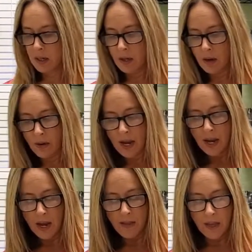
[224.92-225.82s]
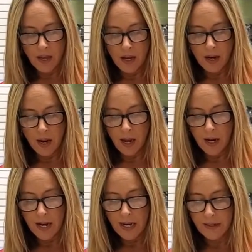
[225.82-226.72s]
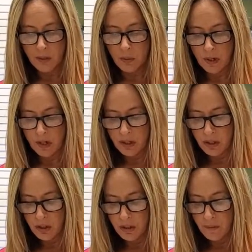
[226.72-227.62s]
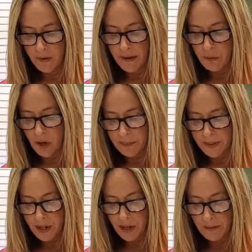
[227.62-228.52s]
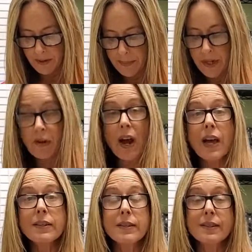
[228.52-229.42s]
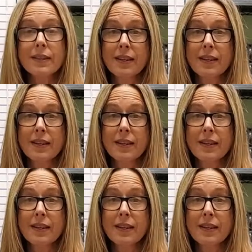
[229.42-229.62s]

Okay, and then next we're going to do 5 drops of lemongrass.